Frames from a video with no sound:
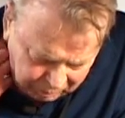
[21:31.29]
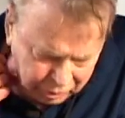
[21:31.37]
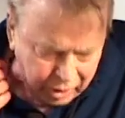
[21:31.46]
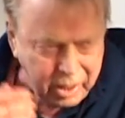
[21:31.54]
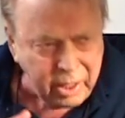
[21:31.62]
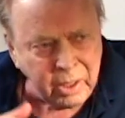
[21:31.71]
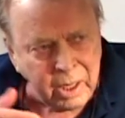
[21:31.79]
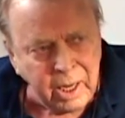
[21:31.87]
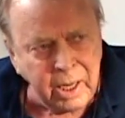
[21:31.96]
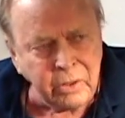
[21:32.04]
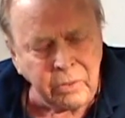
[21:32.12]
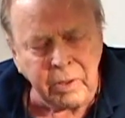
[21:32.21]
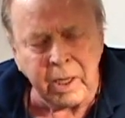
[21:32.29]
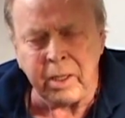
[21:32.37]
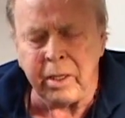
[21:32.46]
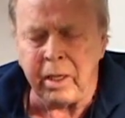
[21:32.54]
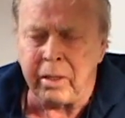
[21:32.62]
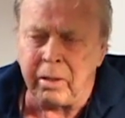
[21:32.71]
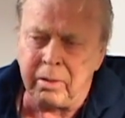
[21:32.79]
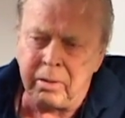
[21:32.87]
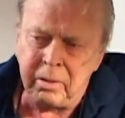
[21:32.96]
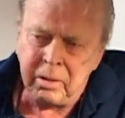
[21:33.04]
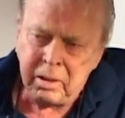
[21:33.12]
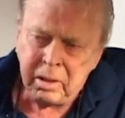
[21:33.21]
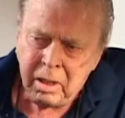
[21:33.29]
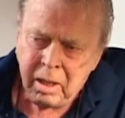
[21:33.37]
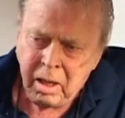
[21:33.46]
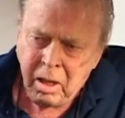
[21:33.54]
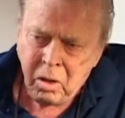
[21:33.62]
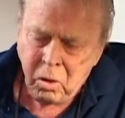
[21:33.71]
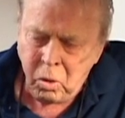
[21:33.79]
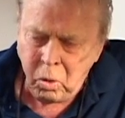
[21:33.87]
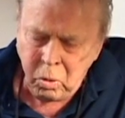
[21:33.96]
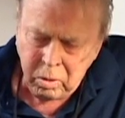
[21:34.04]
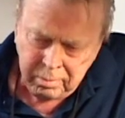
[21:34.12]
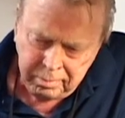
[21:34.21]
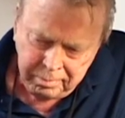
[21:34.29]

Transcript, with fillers: there's another class of antiquer who